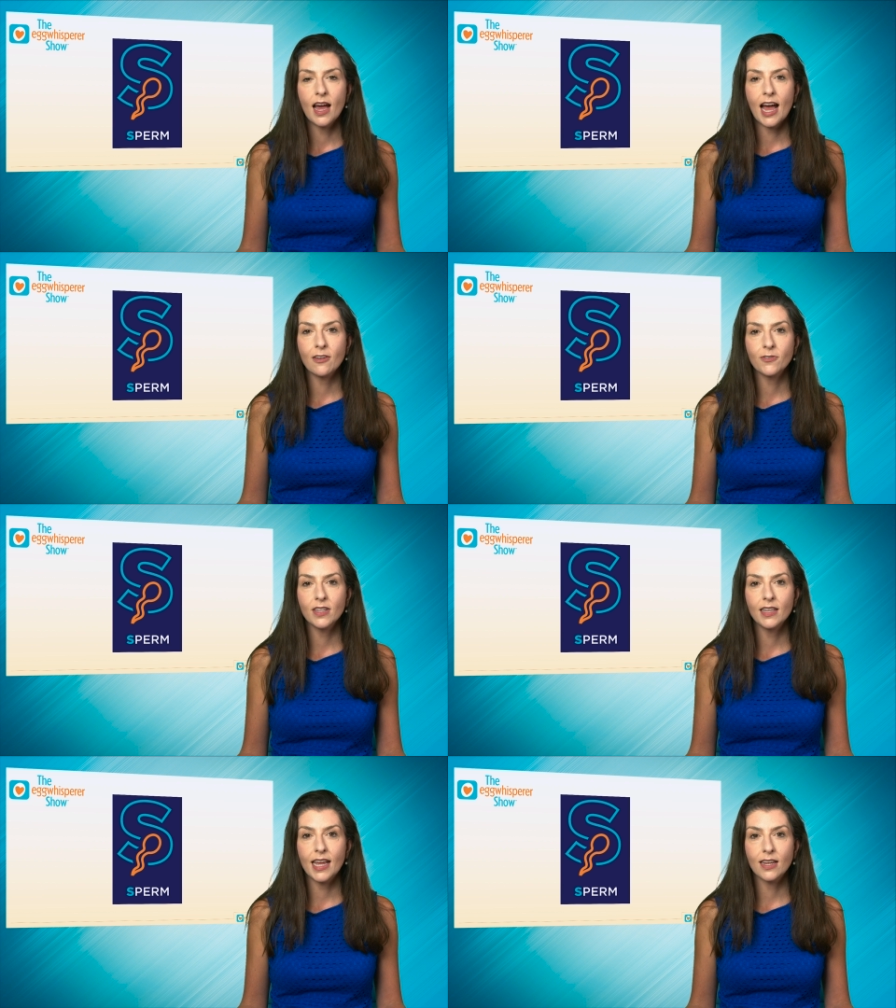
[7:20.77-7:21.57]
I
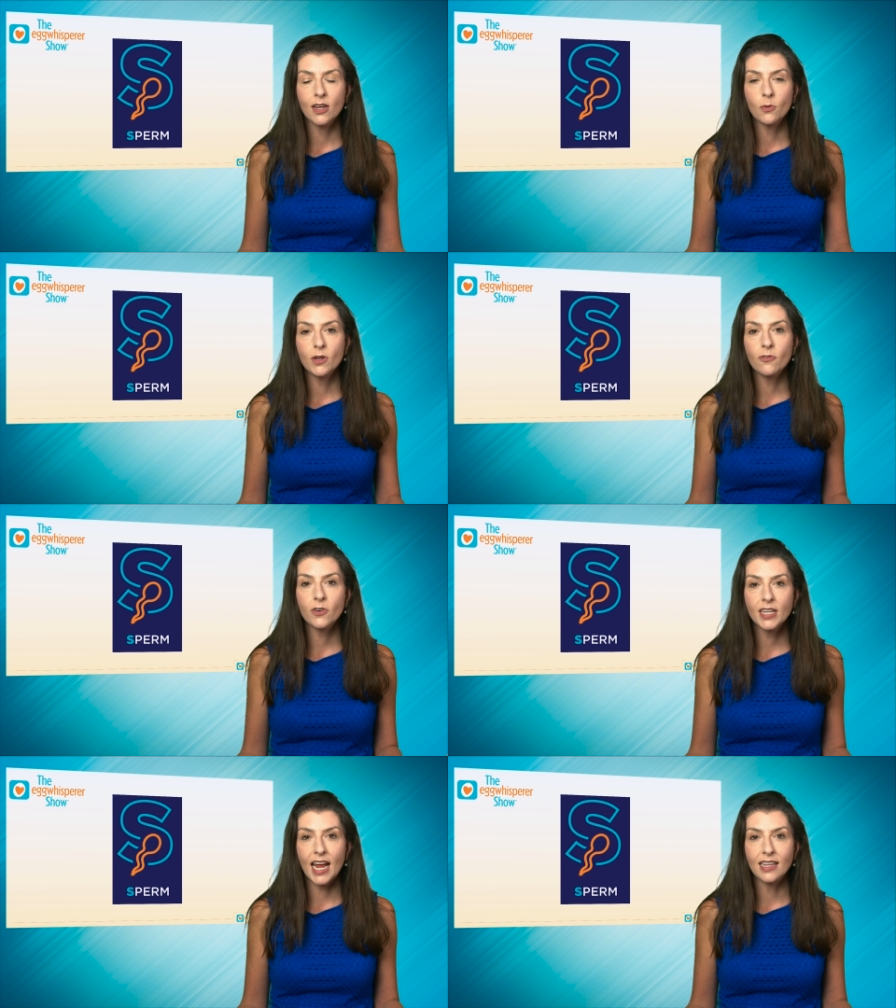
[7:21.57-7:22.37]
feel like we
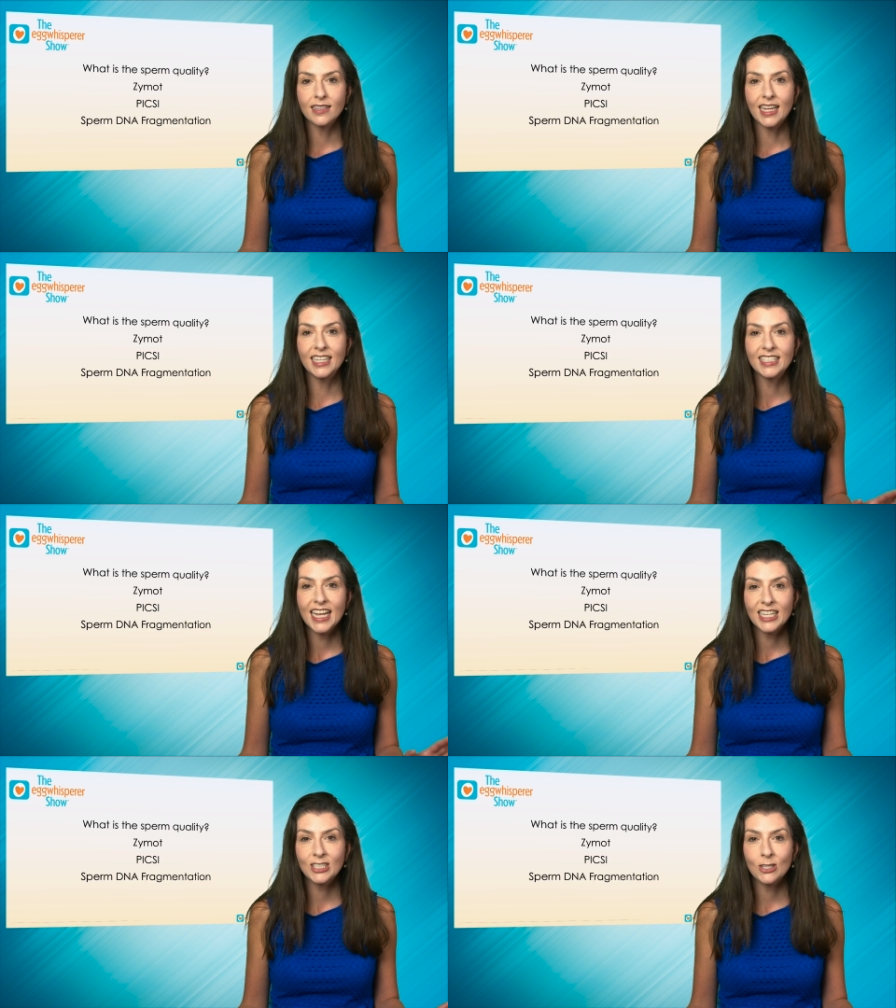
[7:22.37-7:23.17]
forget that it
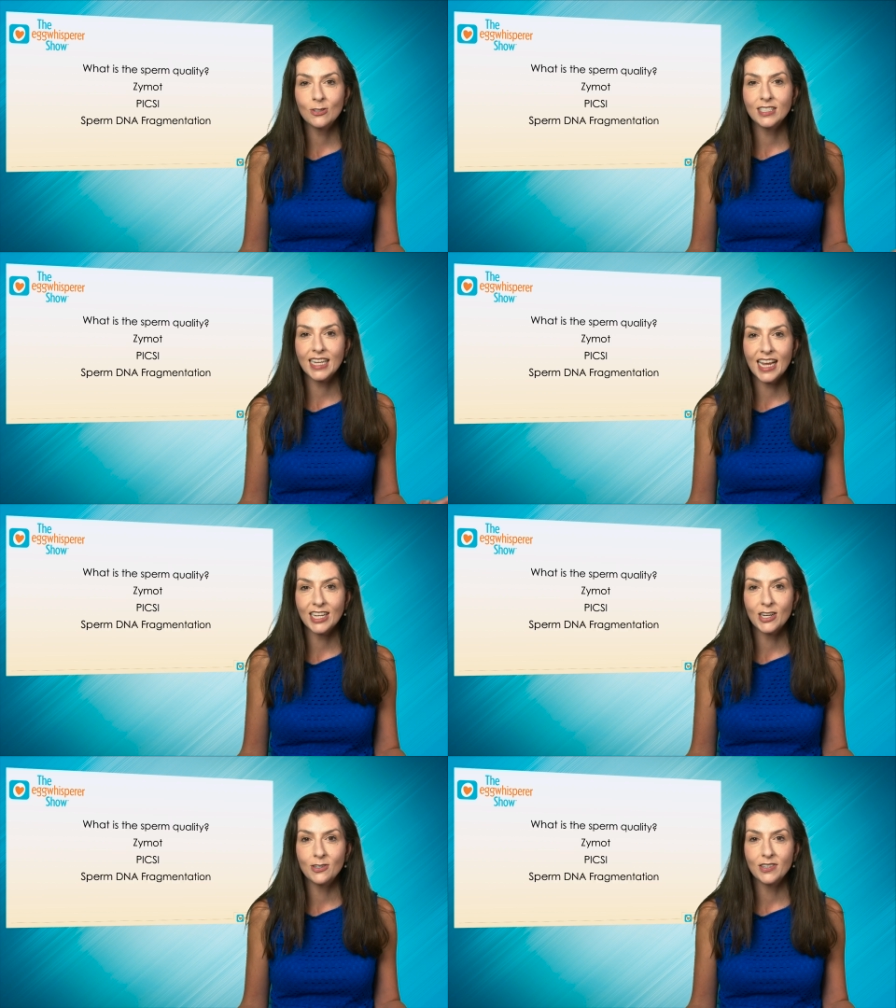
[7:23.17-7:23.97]
takes two to
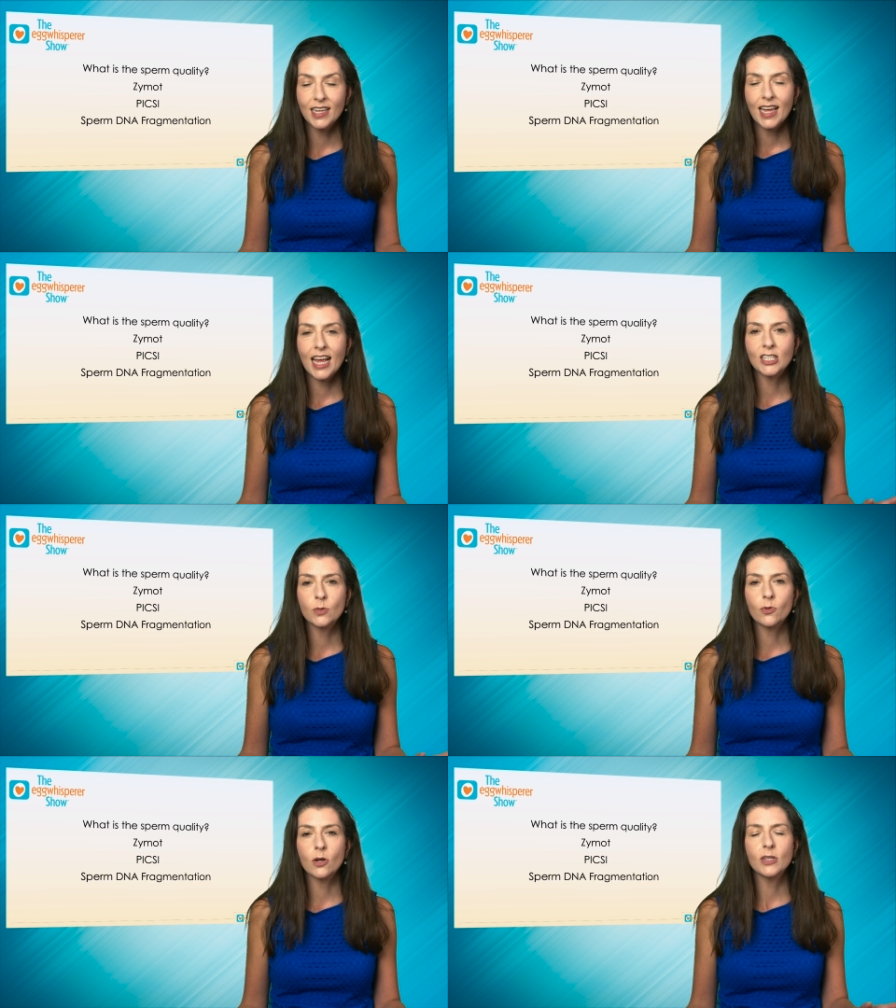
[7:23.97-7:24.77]
tango and
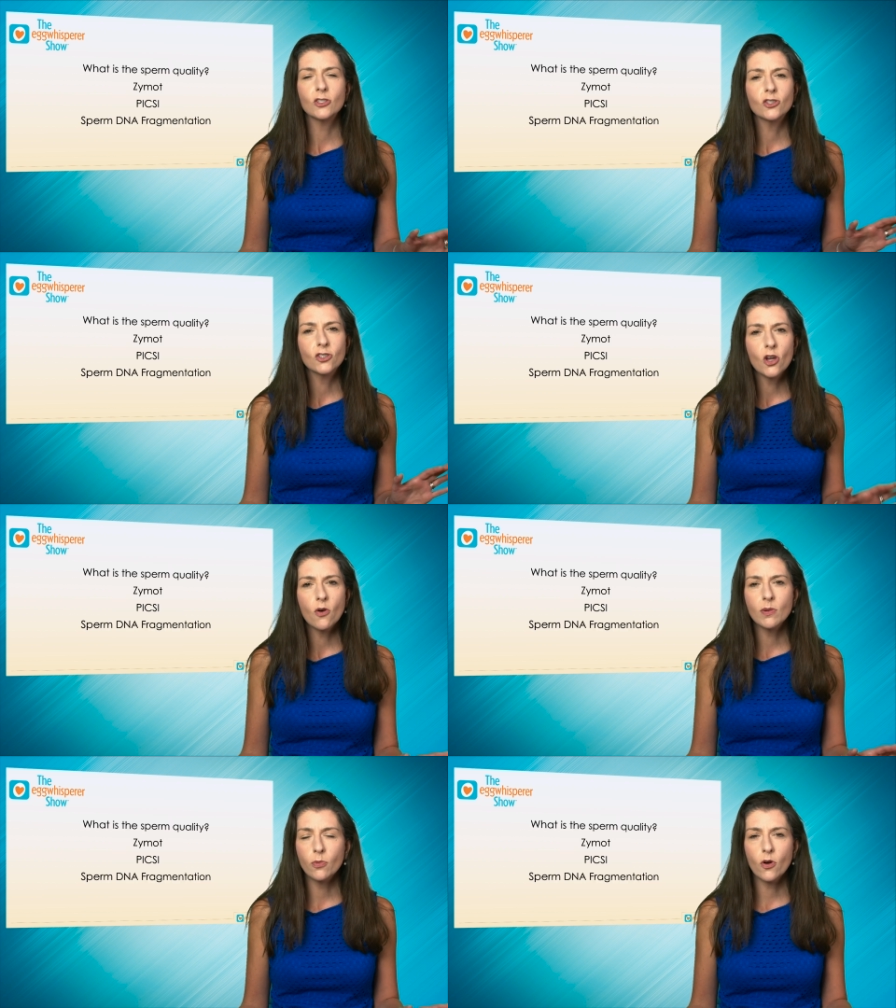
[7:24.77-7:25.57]
sperm is
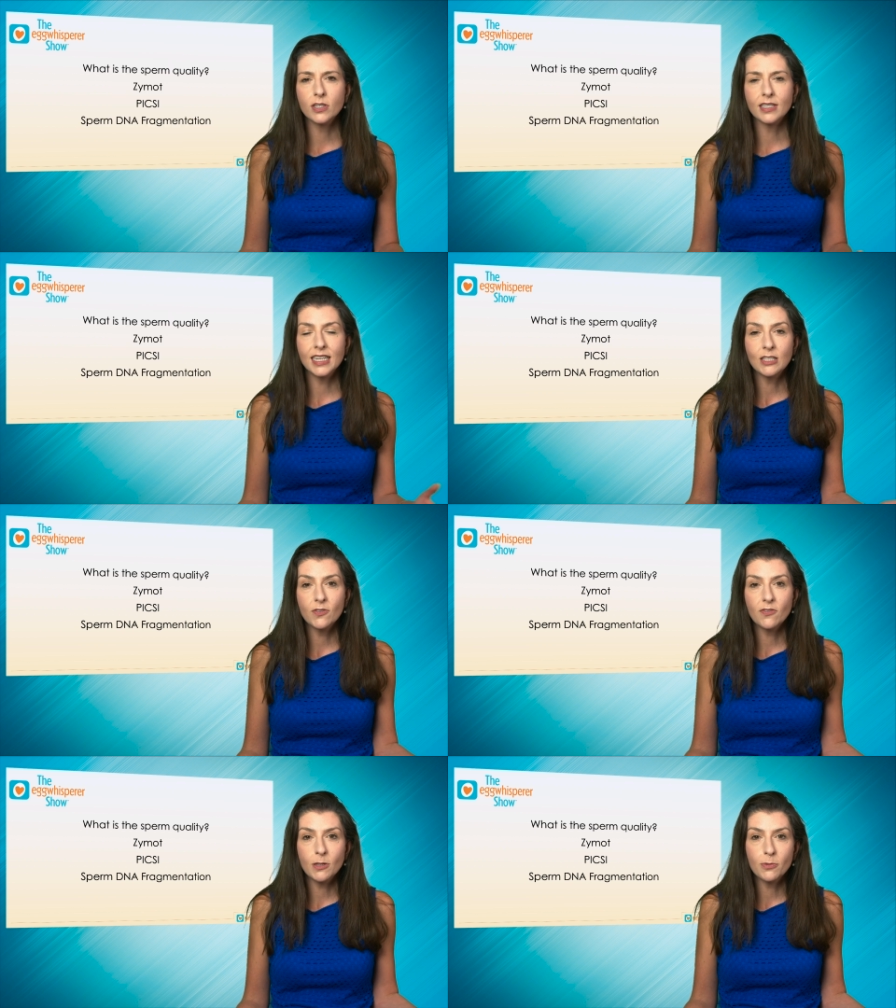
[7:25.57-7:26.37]
so important. It's
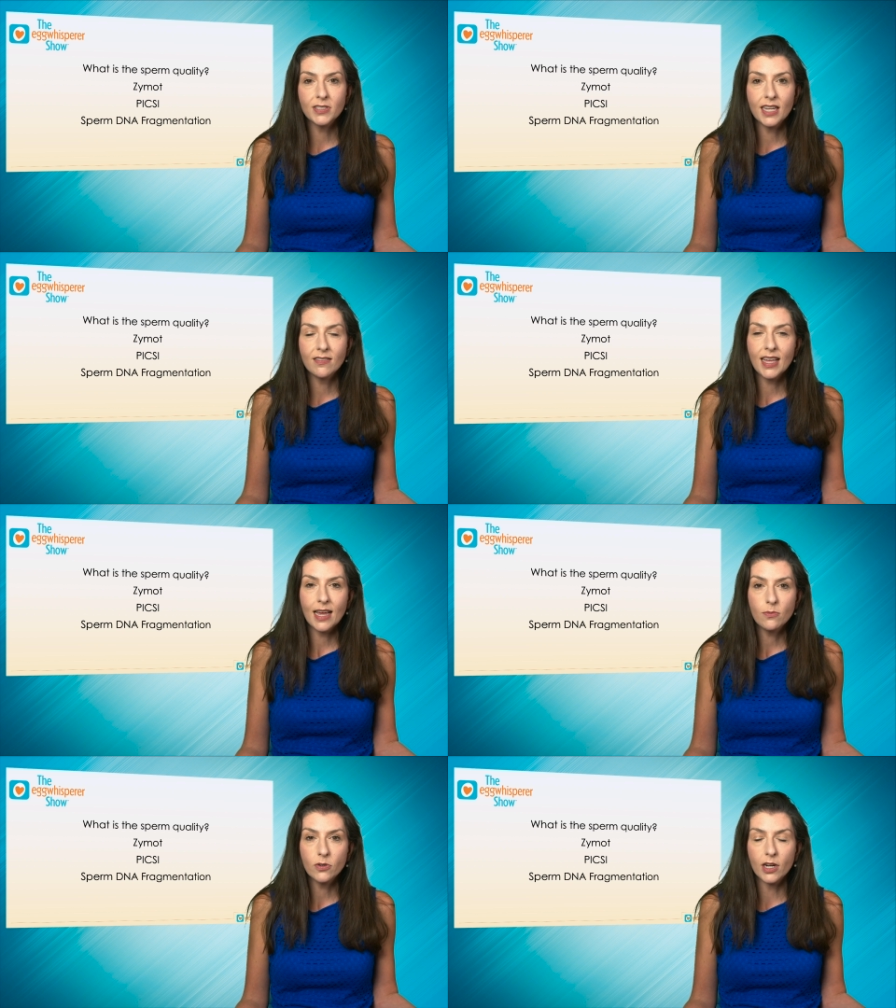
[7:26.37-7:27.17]
50% of the
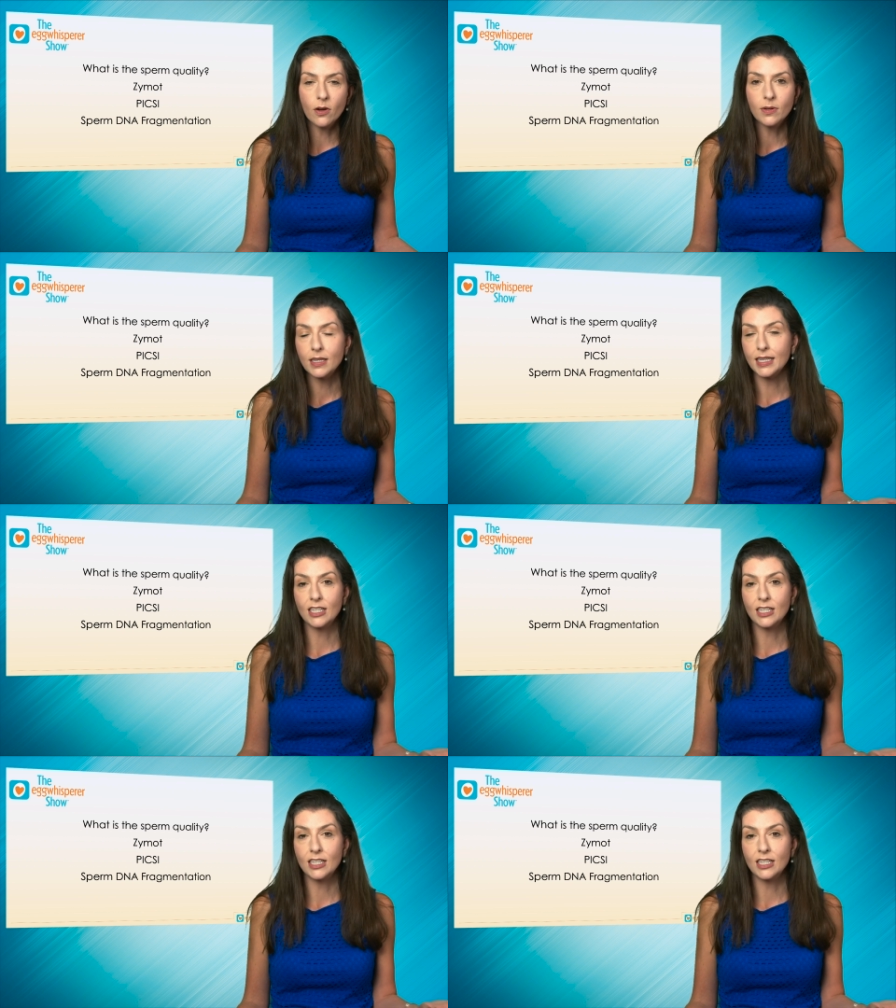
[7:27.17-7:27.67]
embryo.